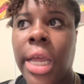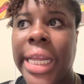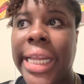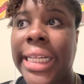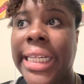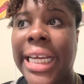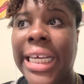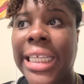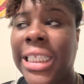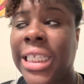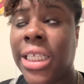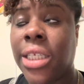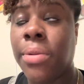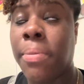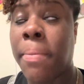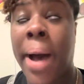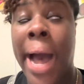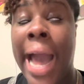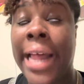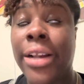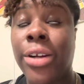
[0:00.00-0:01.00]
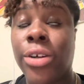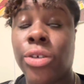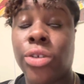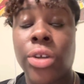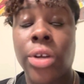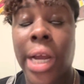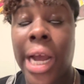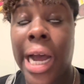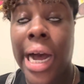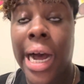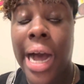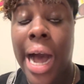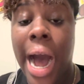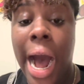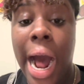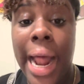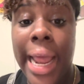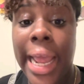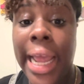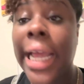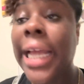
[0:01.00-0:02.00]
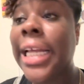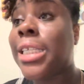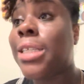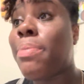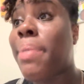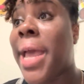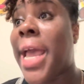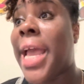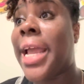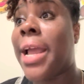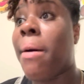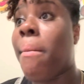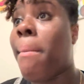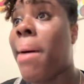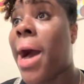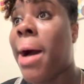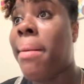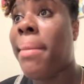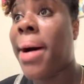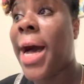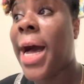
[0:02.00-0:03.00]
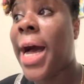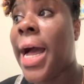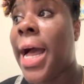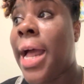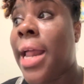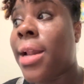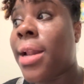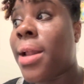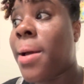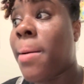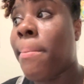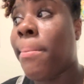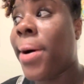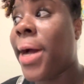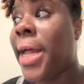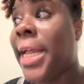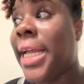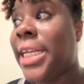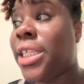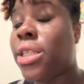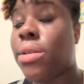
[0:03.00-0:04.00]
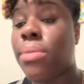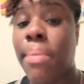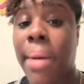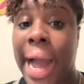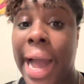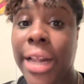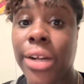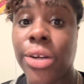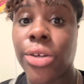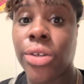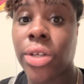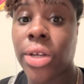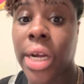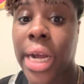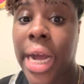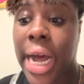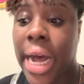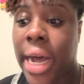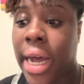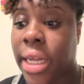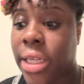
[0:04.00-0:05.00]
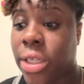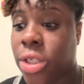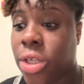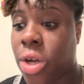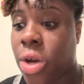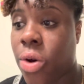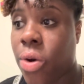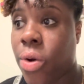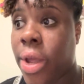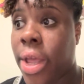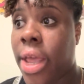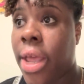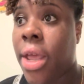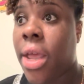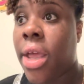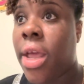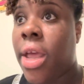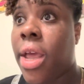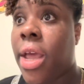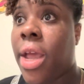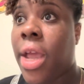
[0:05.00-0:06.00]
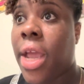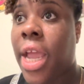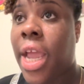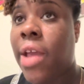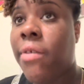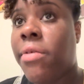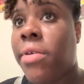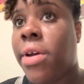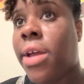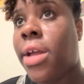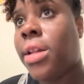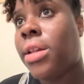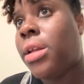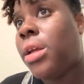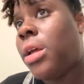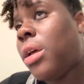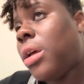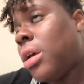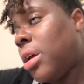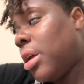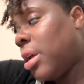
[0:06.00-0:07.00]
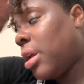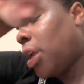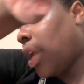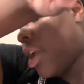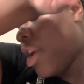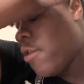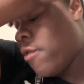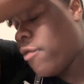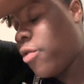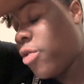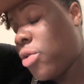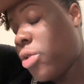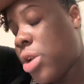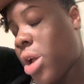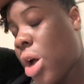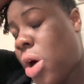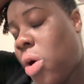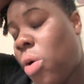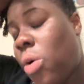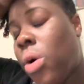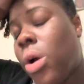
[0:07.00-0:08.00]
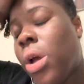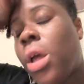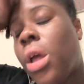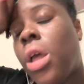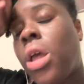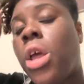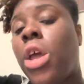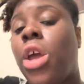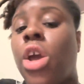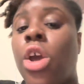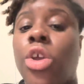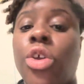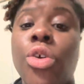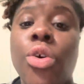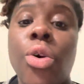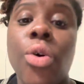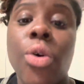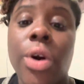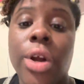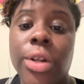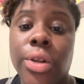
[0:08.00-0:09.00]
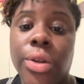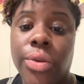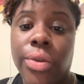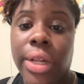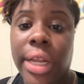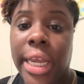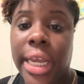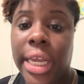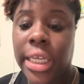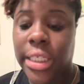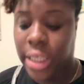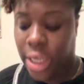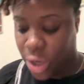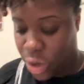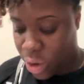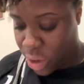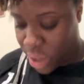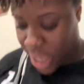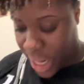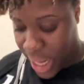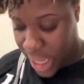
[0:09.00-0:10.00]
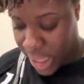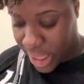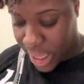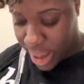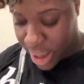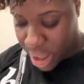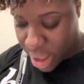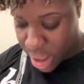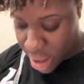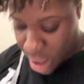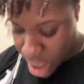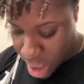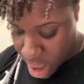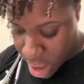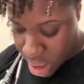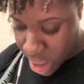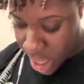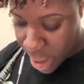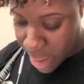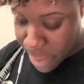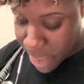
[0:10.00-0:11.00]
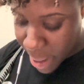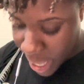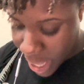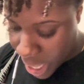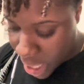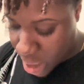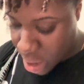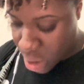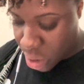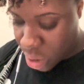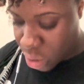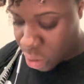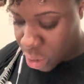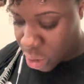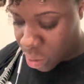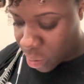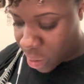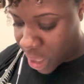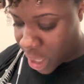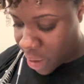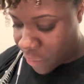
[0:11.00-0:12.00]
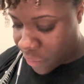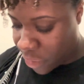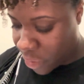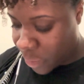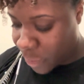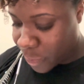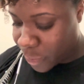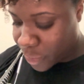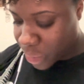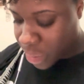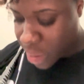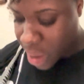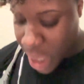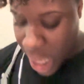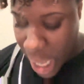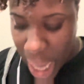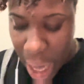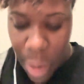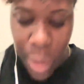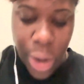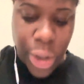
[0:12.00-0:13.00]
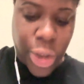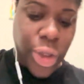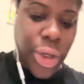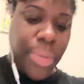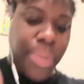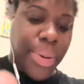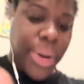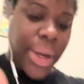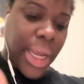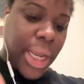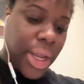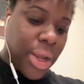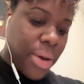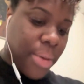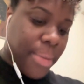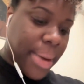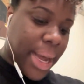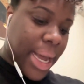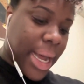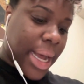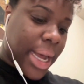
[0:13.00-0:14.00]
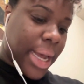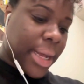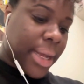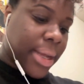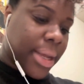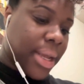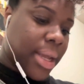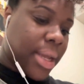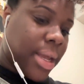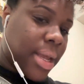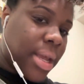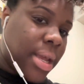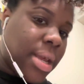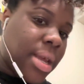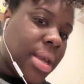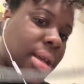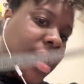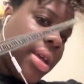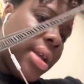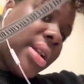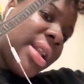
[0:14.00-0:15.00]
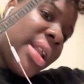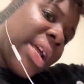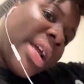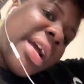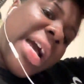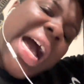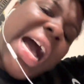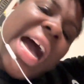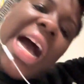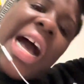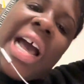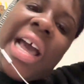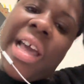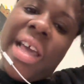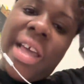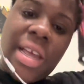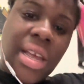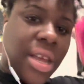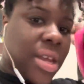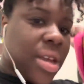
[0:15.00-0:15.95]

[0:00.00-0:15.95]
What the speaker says: This is minor to God. It is big in my mind, but it's minor to God. So even if you know you're going through things and you done got that bad news or whatever, I want you to put in your mind that God,